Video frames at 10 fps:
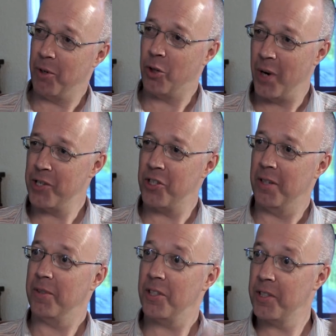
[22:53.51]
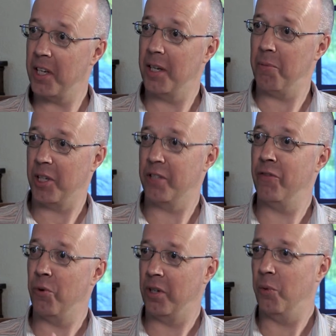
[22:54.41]
a question, it just suddenly brings
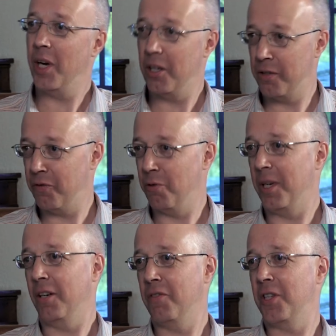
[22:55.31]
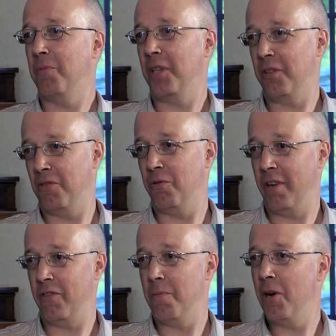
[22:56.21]
forward an awareness for me of something through
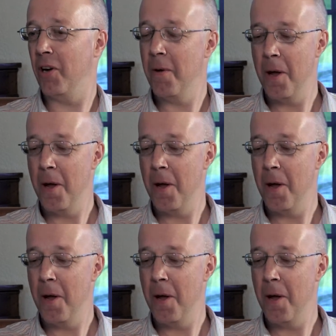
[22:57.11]
a rearview mirror.